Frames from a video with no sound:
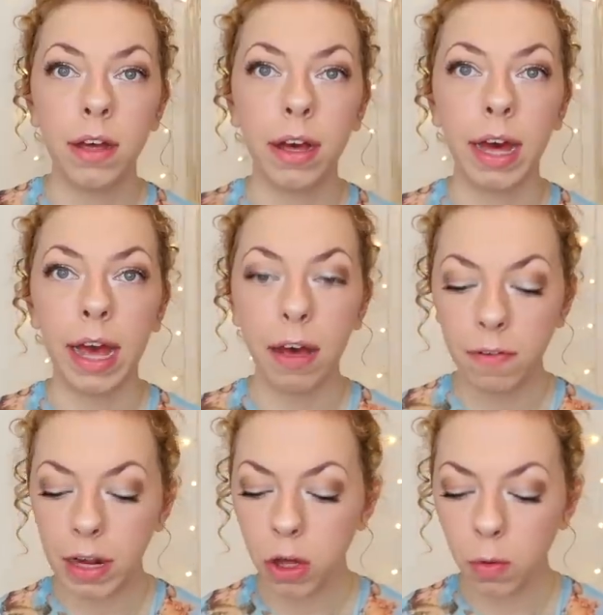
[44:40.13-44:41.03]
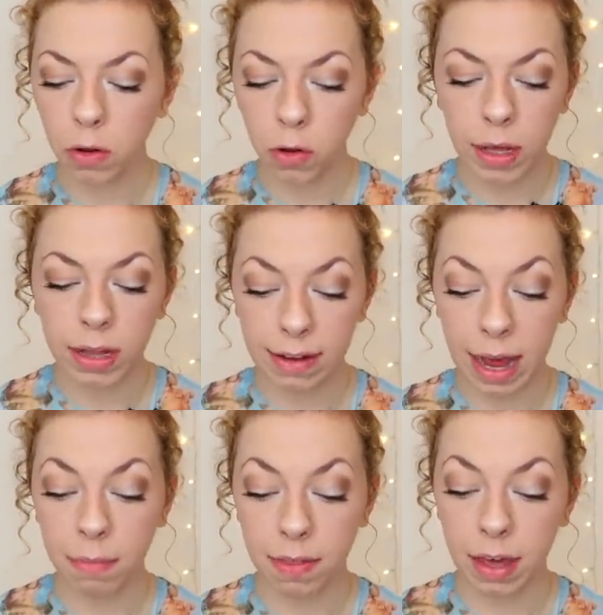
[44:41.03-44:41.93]
Okay, I feel like you are doing the
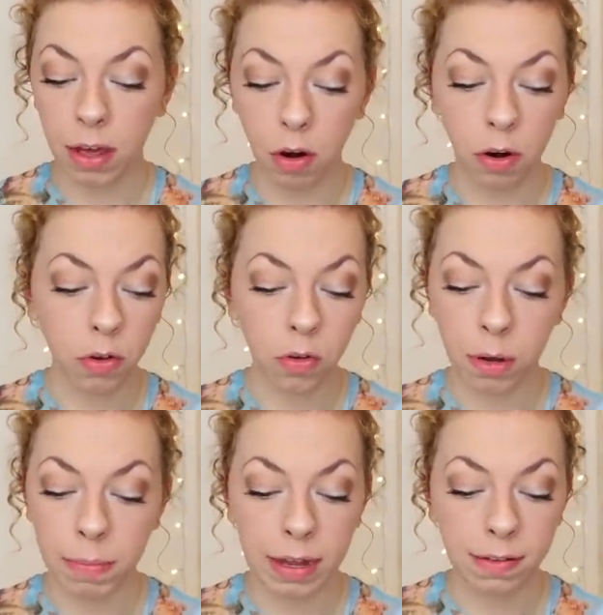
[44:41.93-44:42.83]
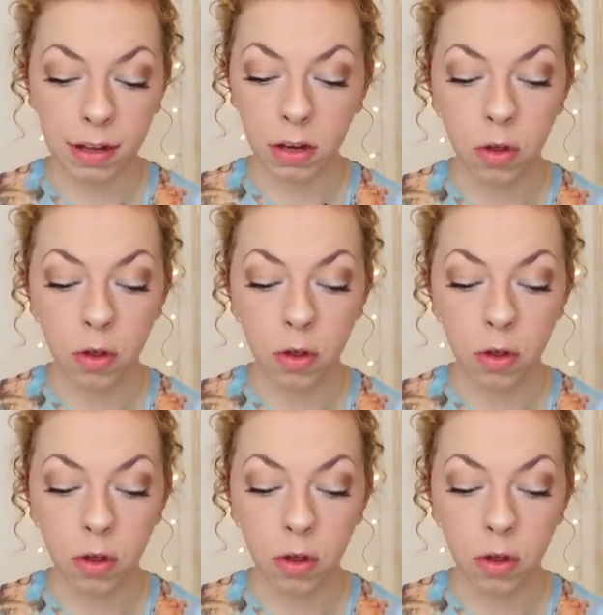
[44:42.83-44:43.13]
damn thing, girl. You're doing amazing.